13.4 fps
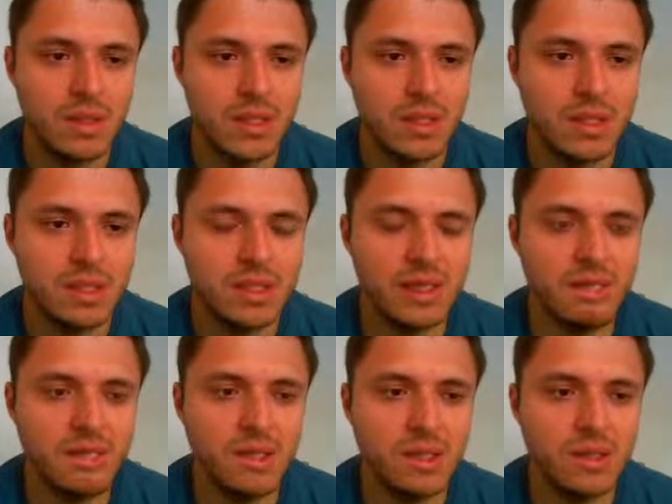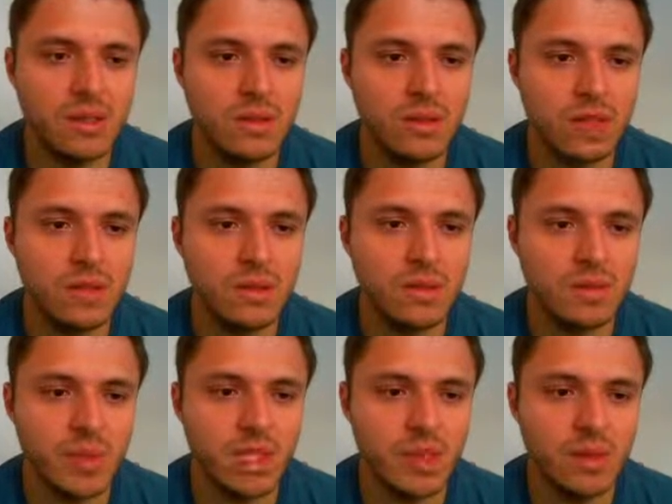That is definitely not looking good
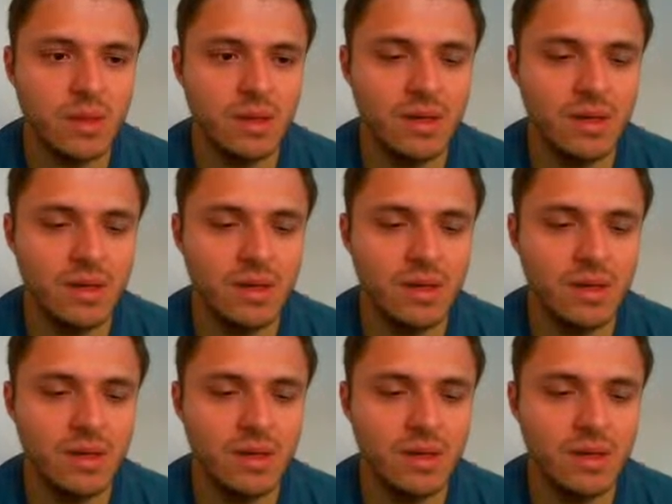for me now.